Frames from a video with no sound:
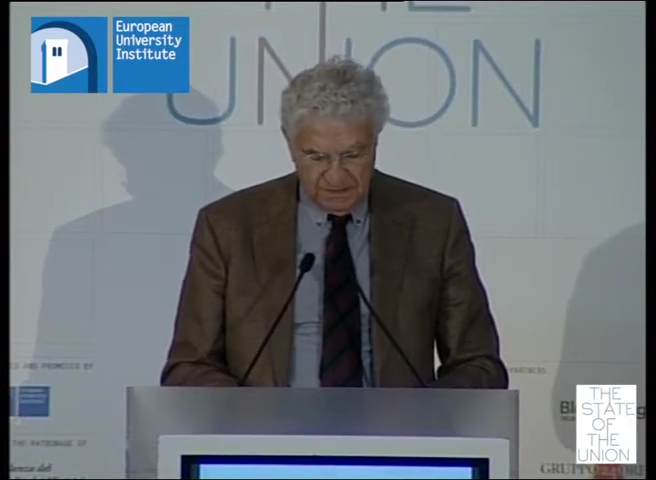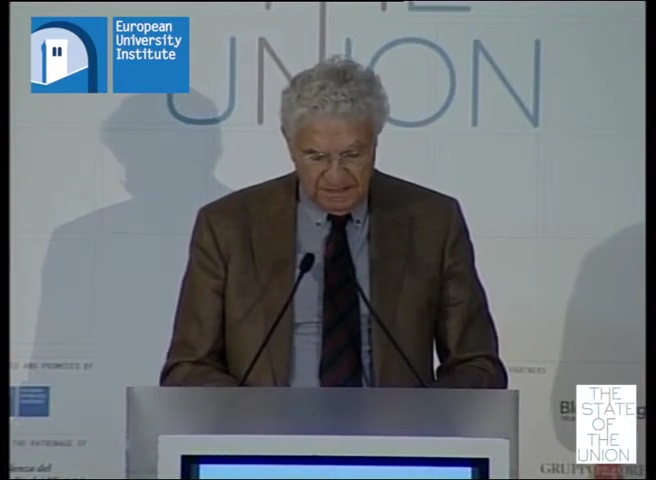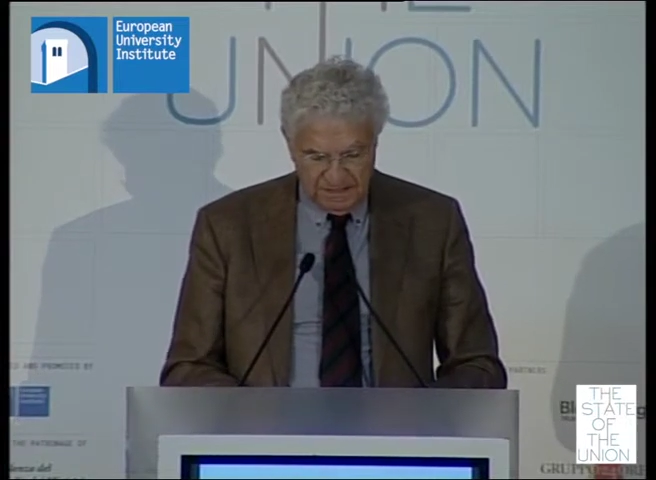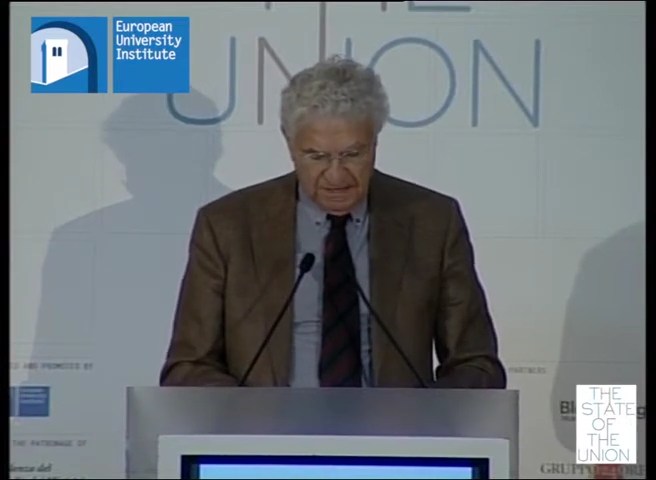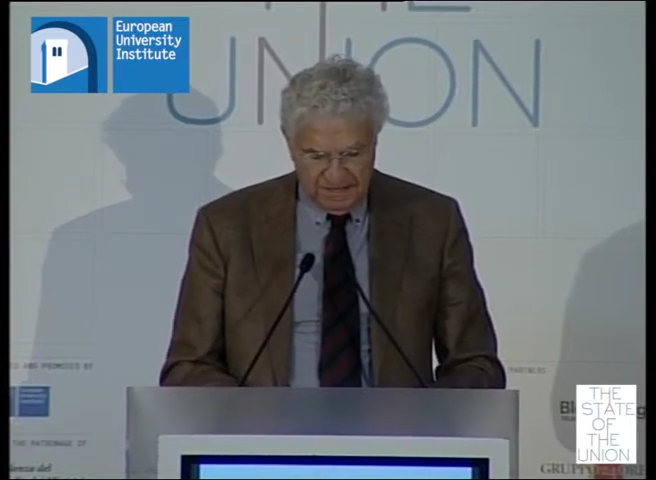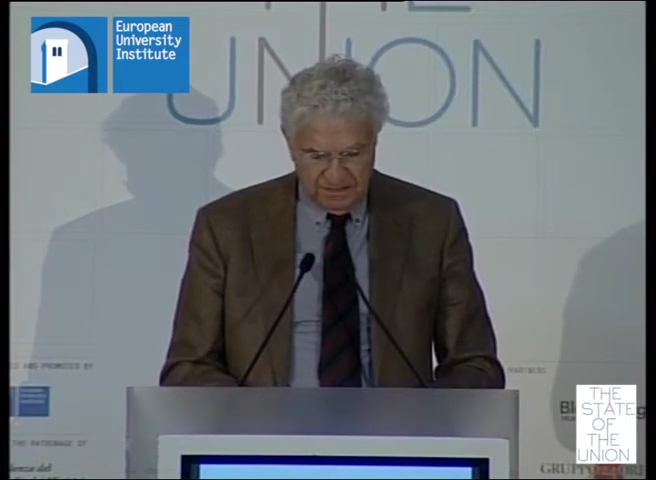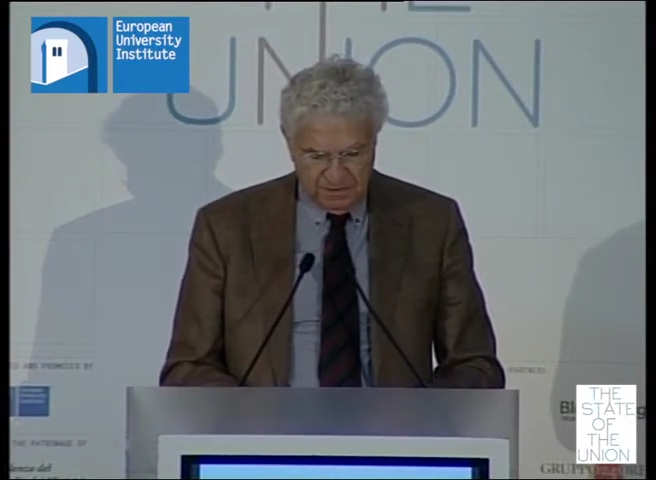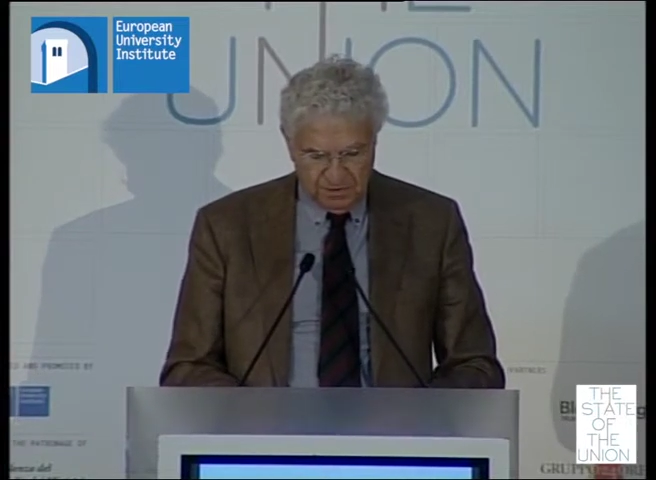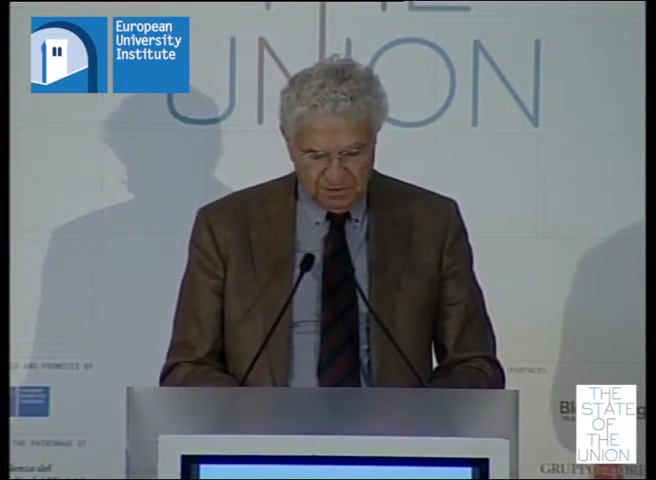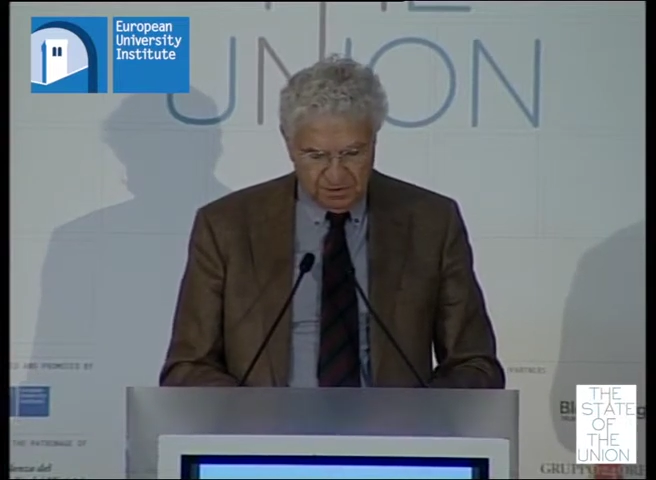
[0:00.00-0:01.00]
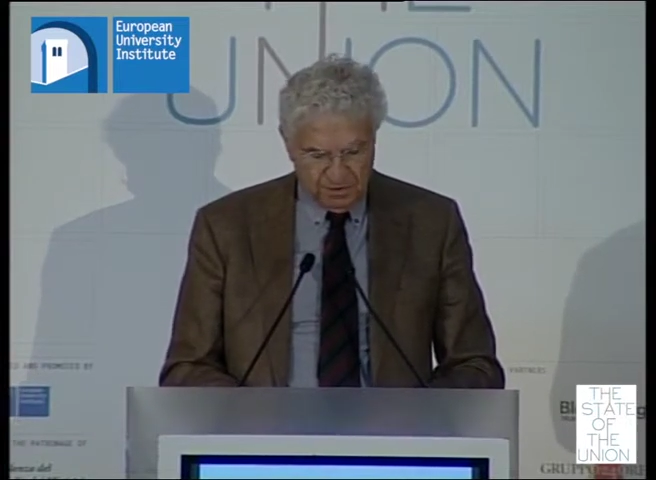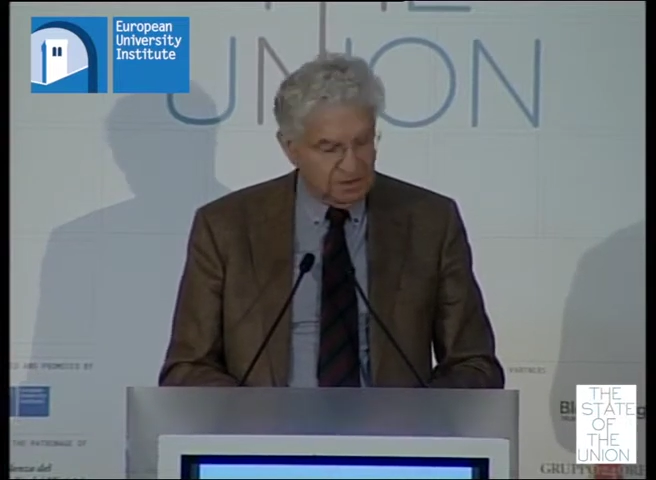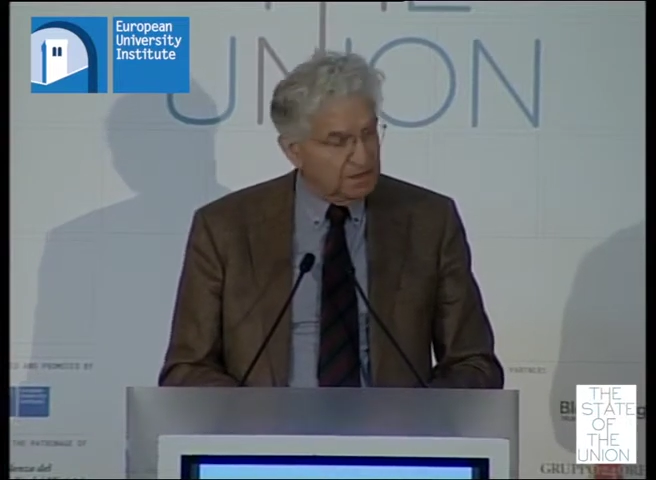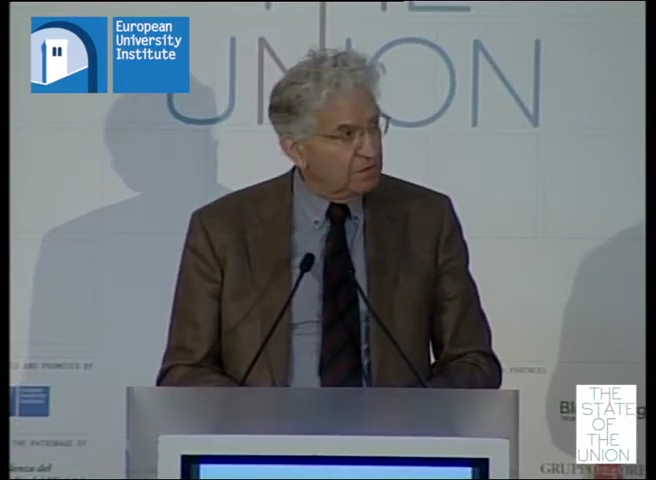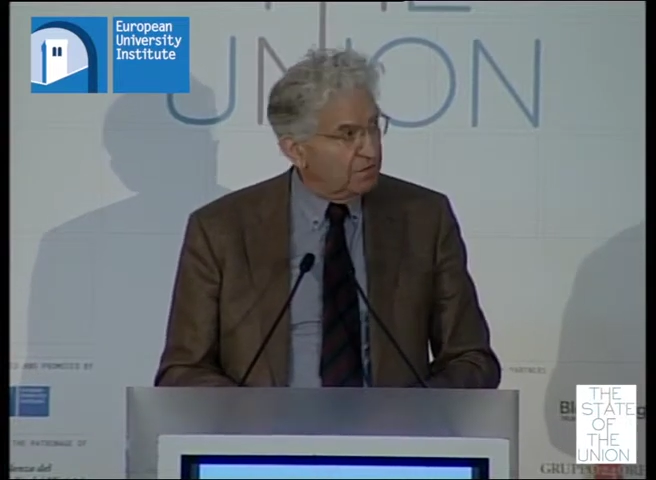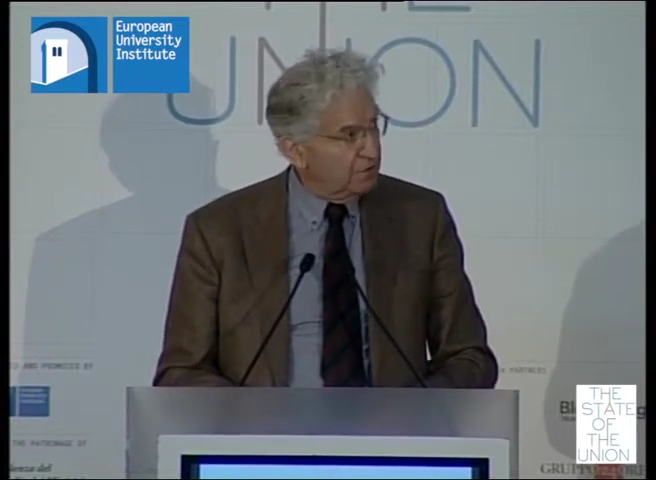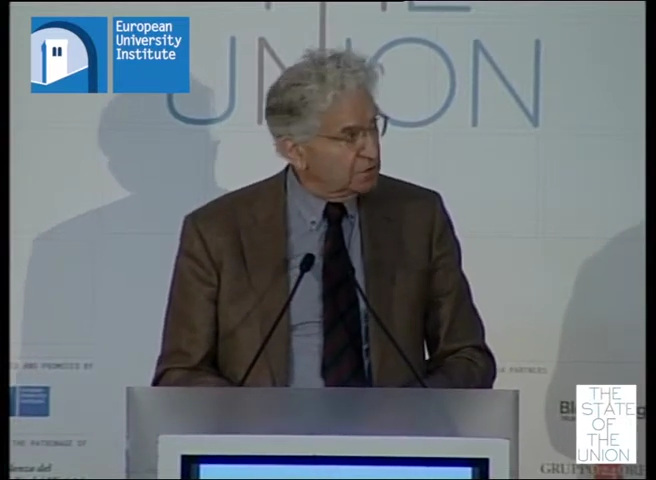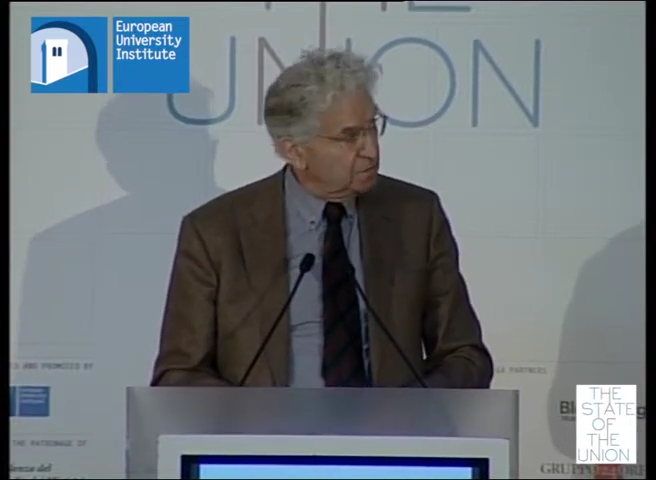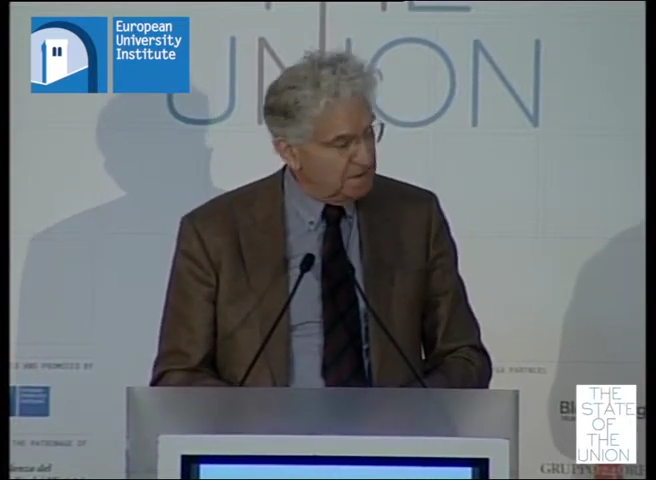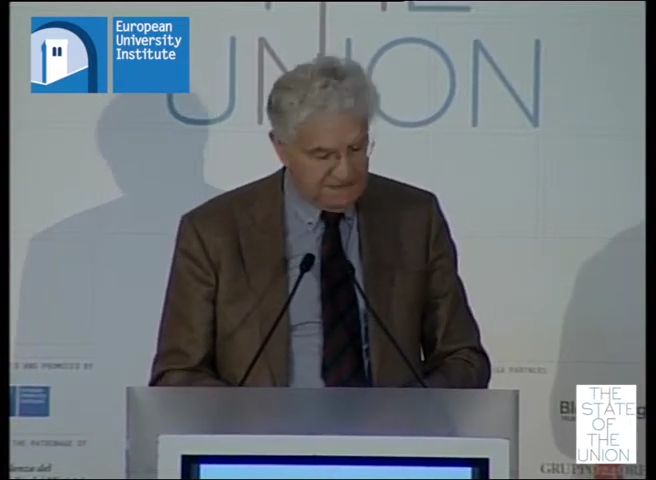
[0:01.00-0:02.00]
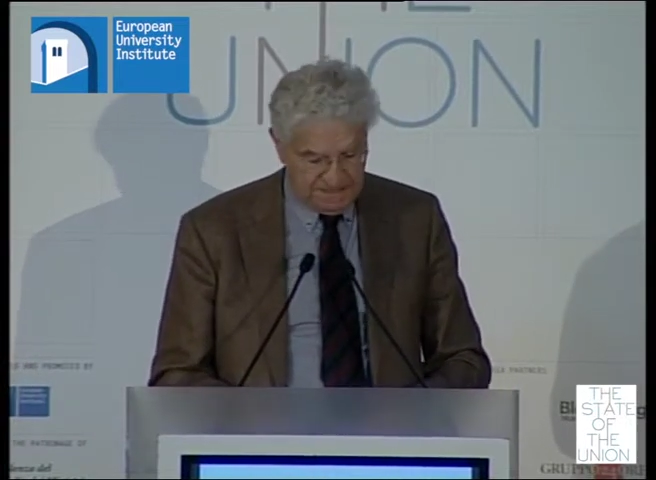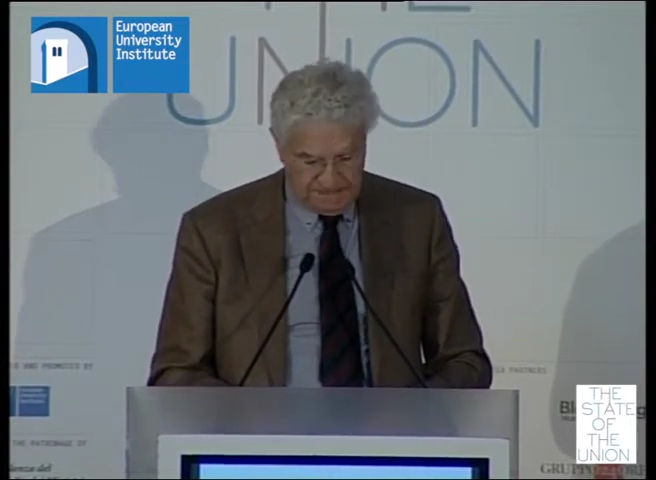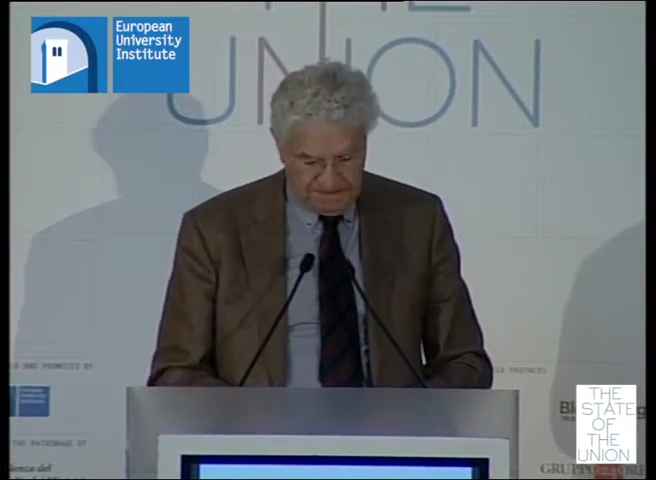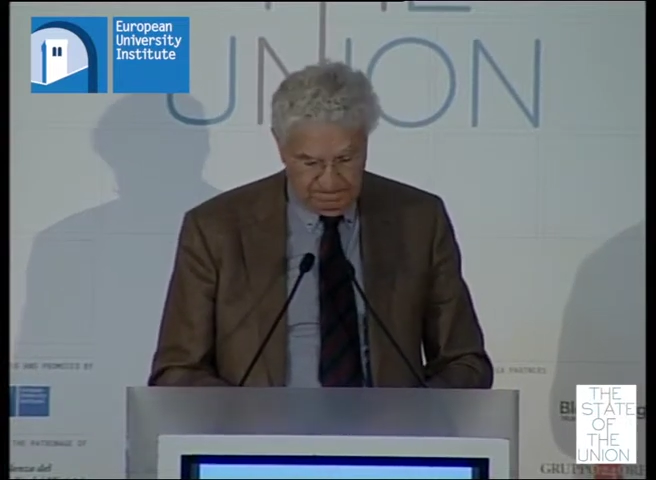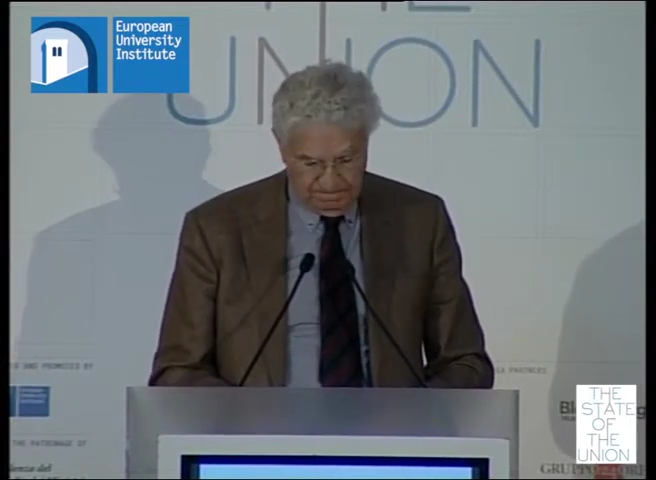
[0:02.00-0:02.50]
inside the eurozone in the first place.